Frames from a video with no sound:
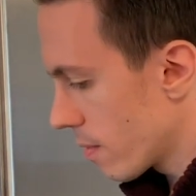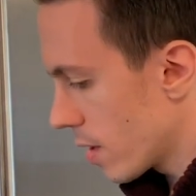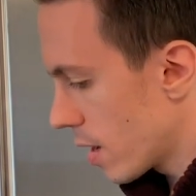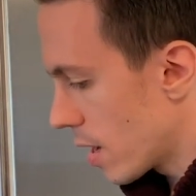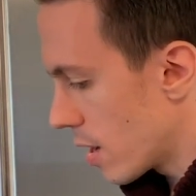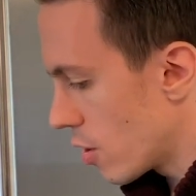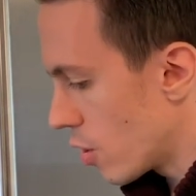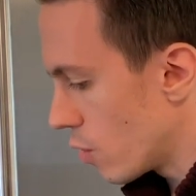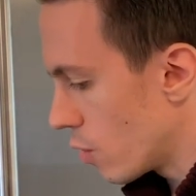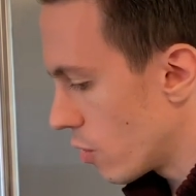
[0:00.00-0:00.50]

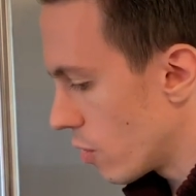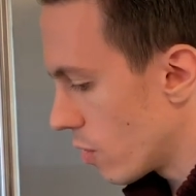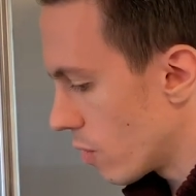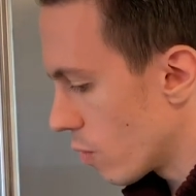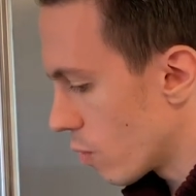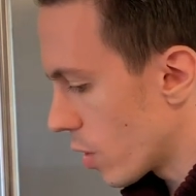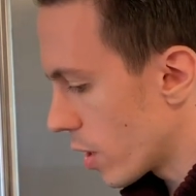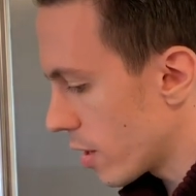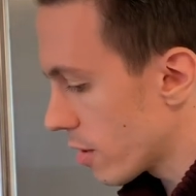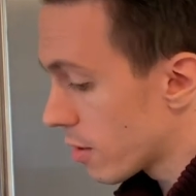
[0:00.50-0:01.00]
a
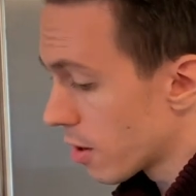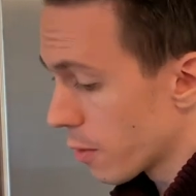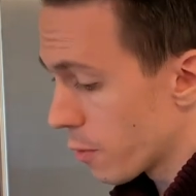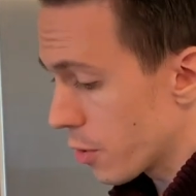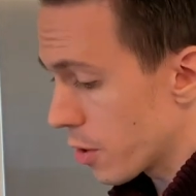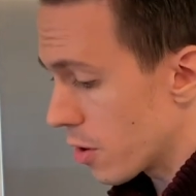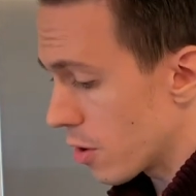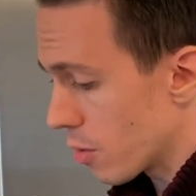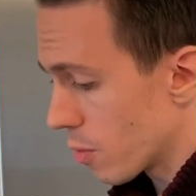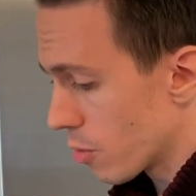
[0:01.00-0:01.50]

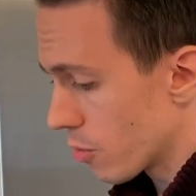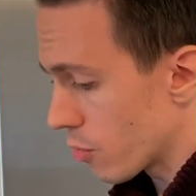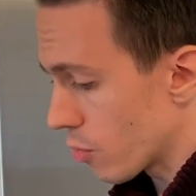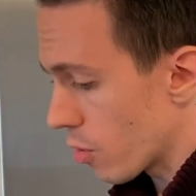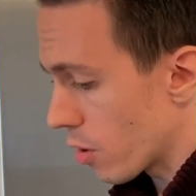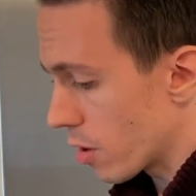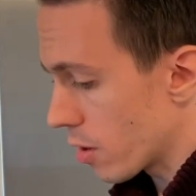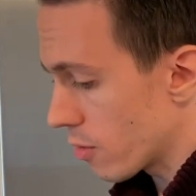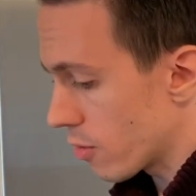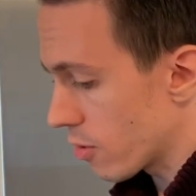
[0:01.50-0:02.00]
relatively new
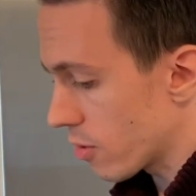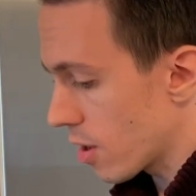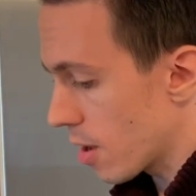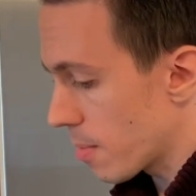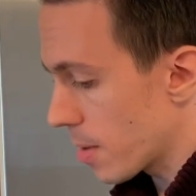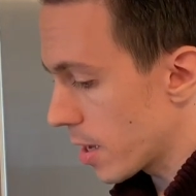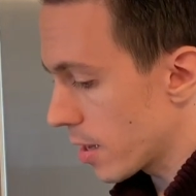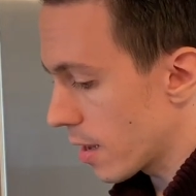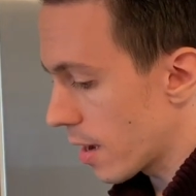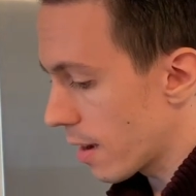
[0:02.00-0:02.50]
resort, just
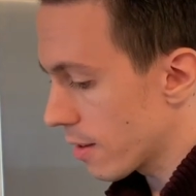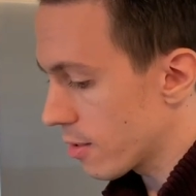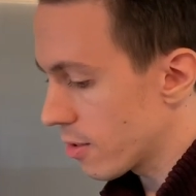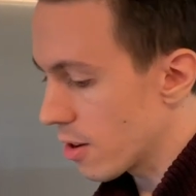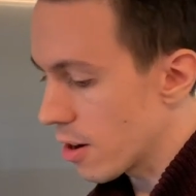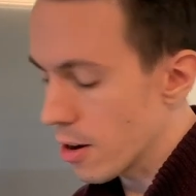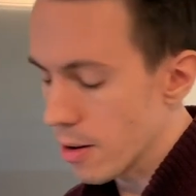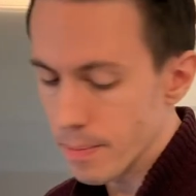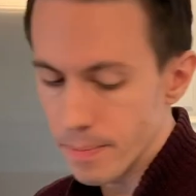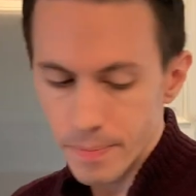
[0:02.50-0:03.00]
came out last
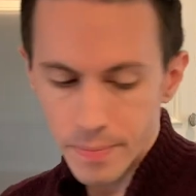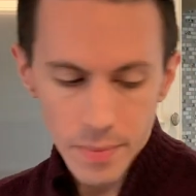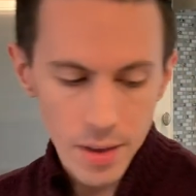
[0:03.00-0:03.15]
year.